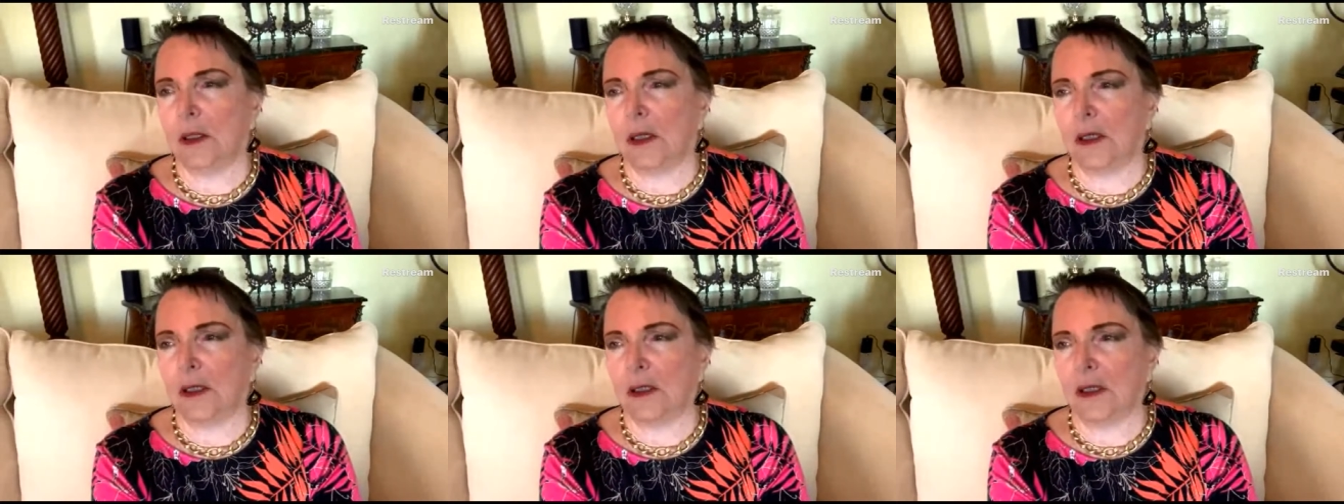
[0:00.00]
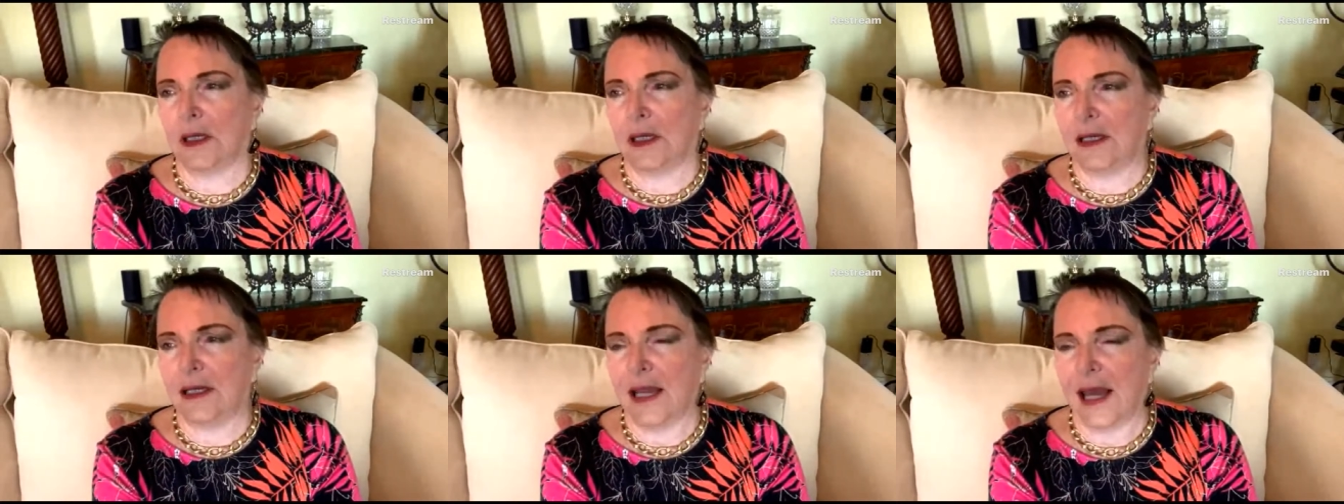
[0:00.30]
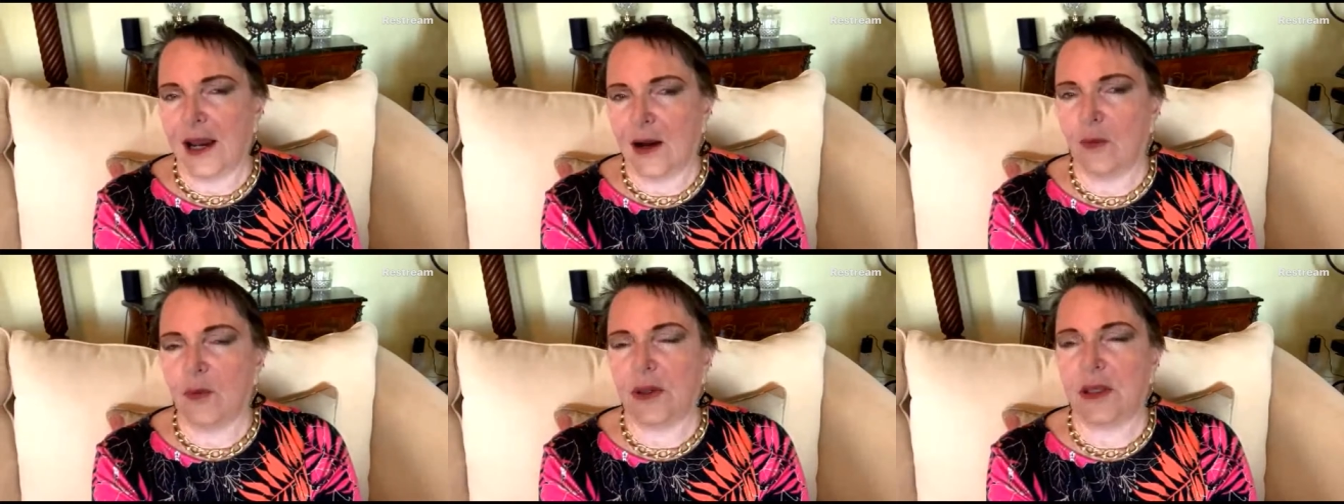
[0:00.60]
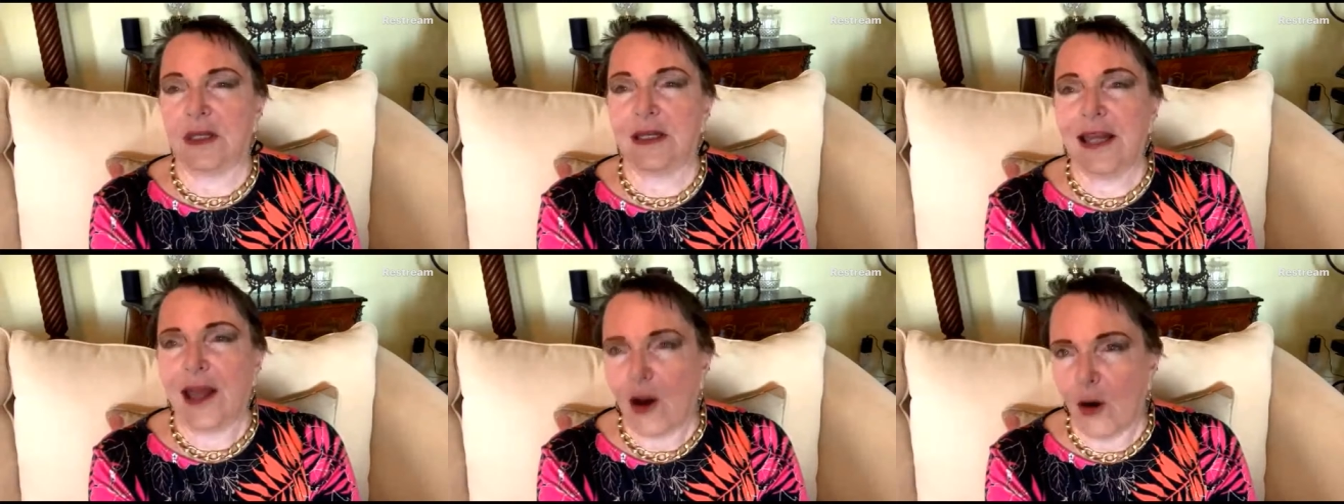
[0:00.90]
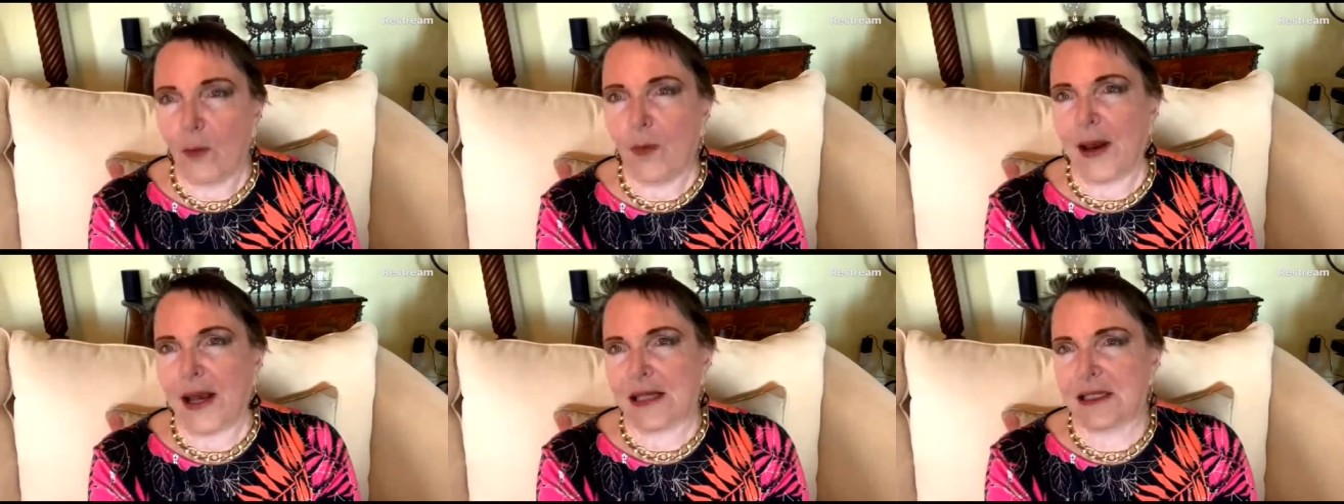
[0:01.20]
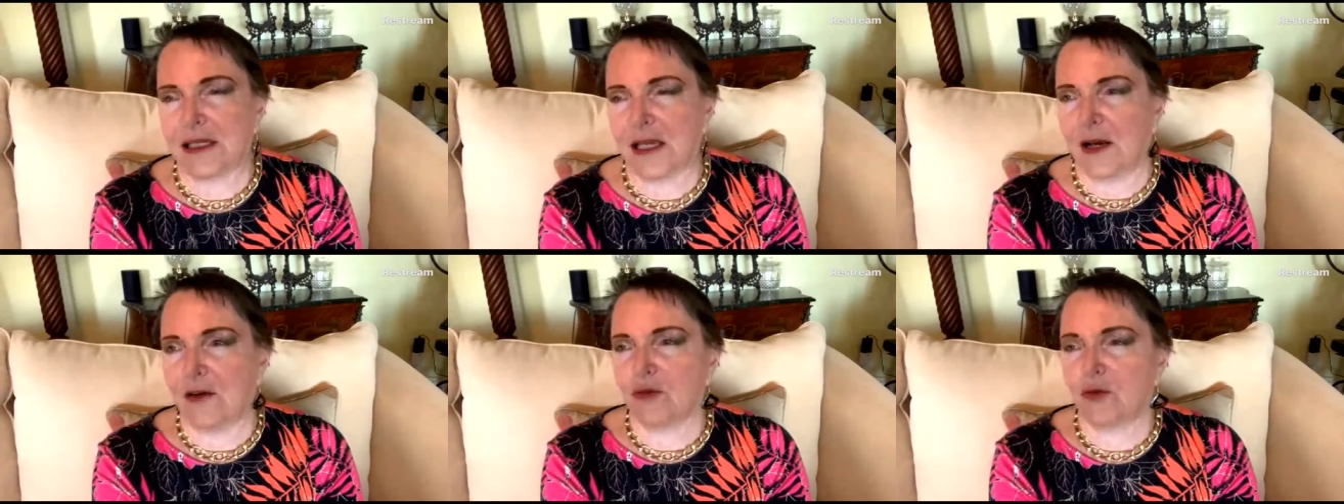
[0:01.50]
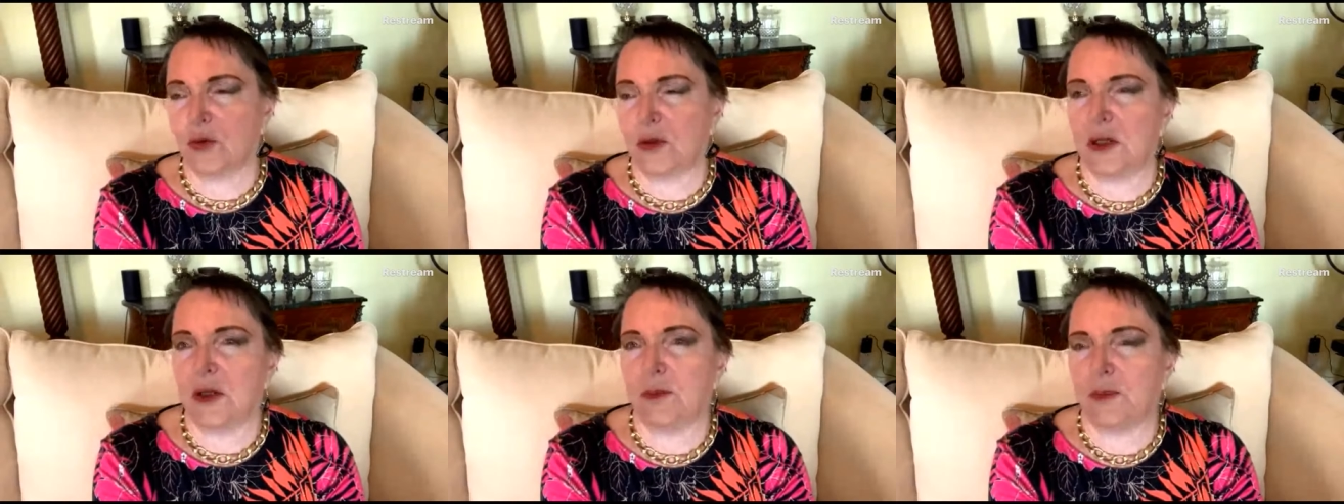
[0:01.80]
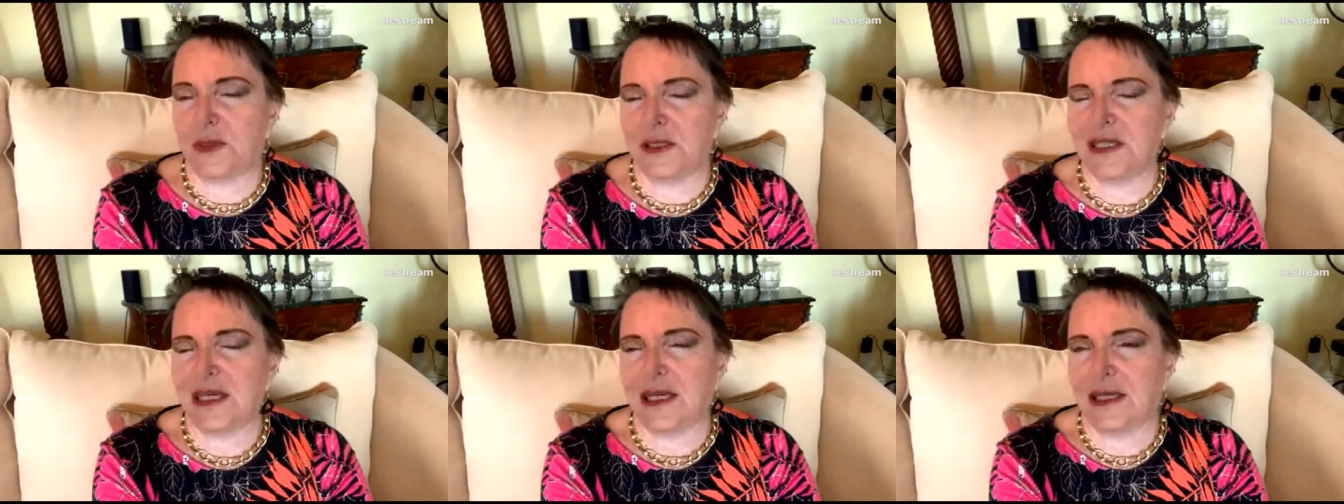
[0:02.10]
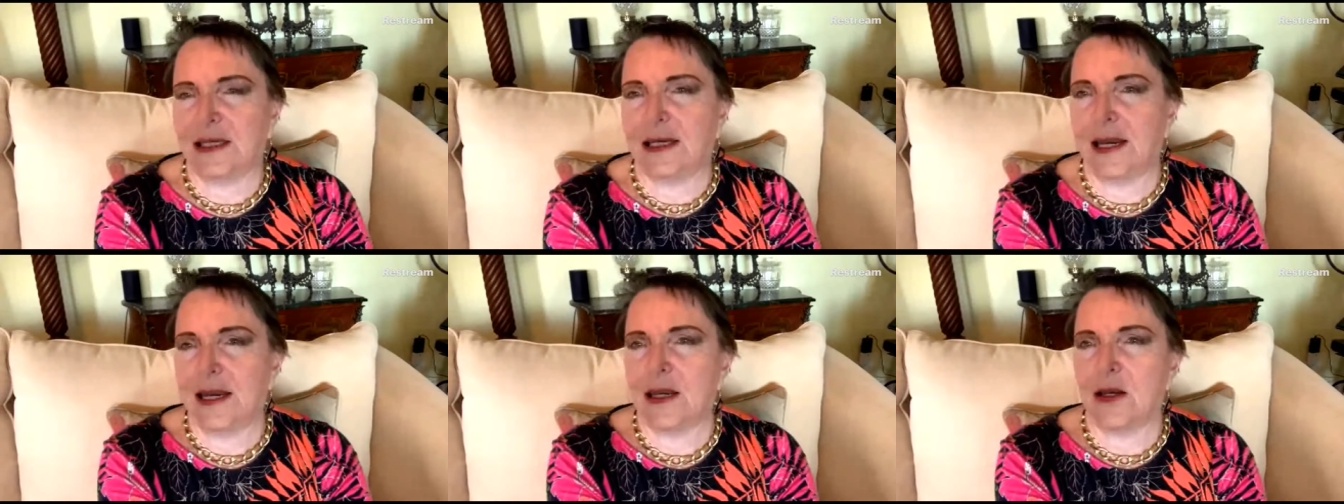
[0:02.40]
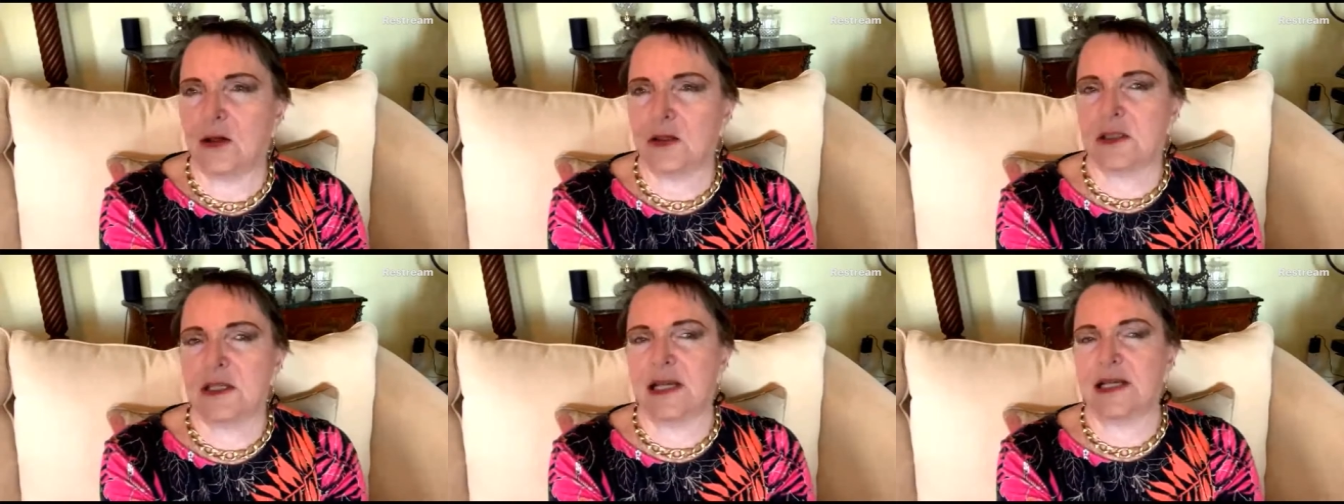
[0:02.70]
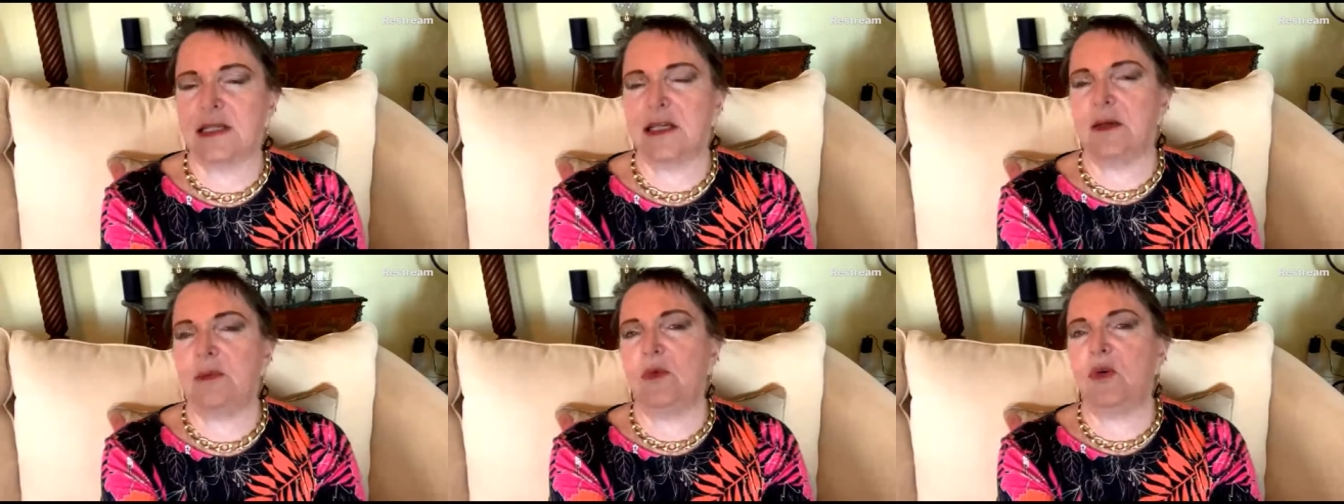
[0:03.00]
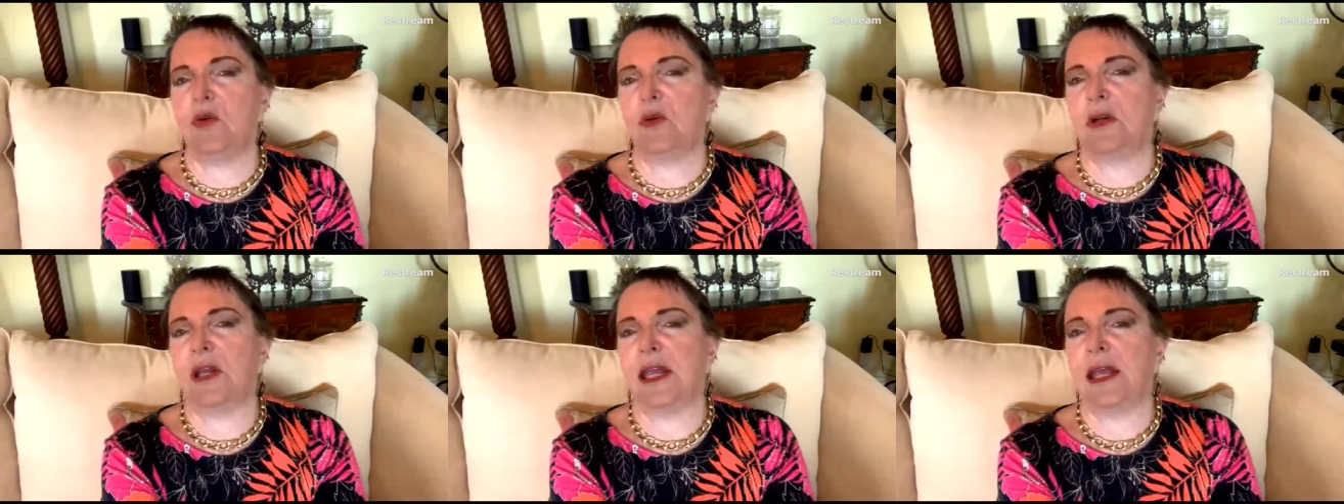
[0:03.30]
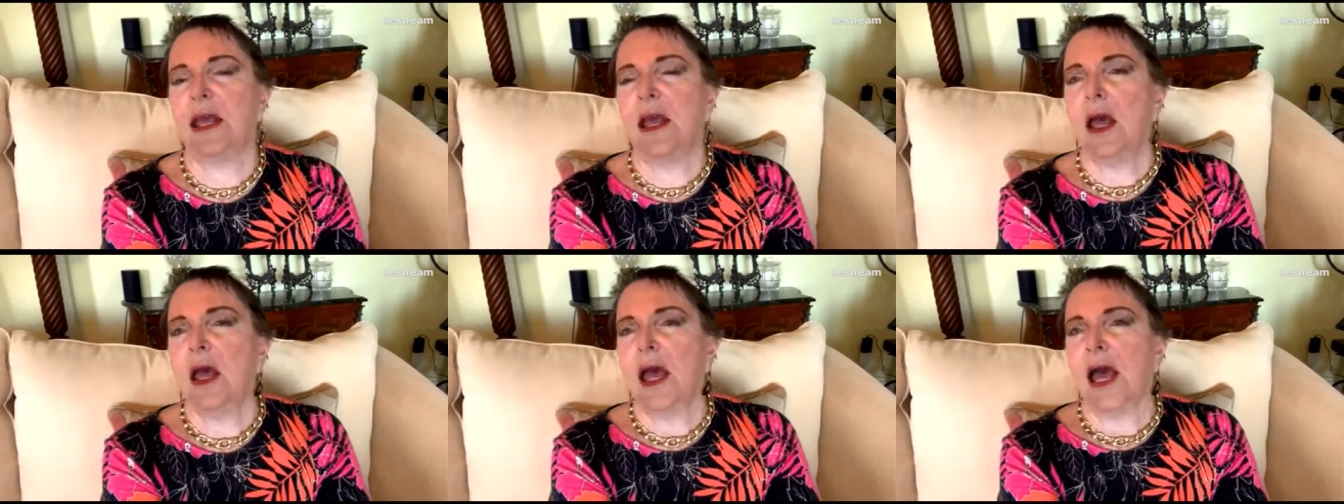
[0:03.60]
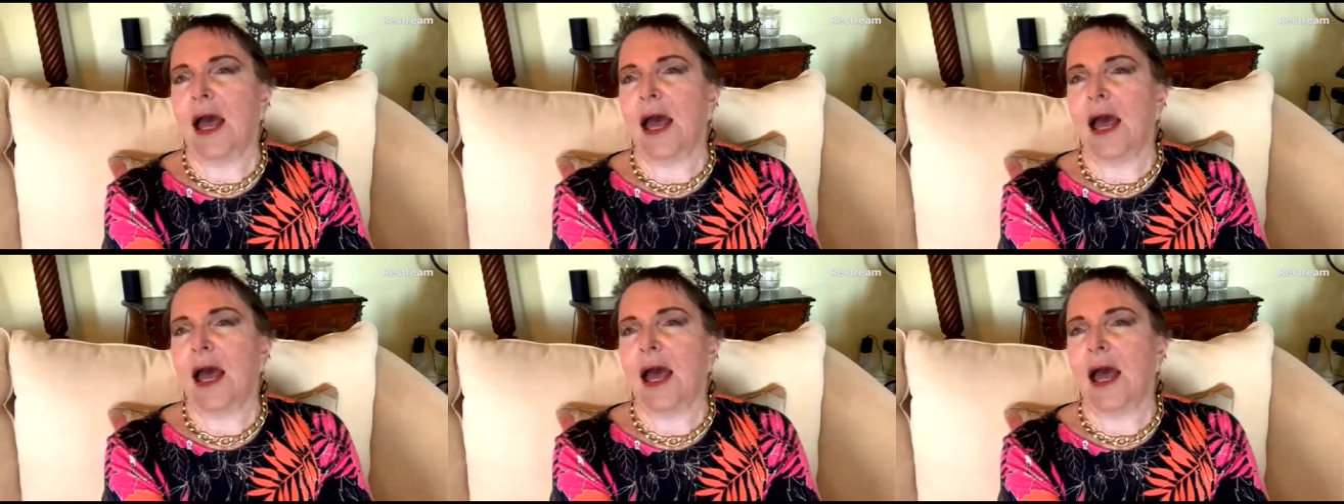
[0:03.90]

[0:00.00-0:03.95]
help ourselves with it, particularly on Saturday morning.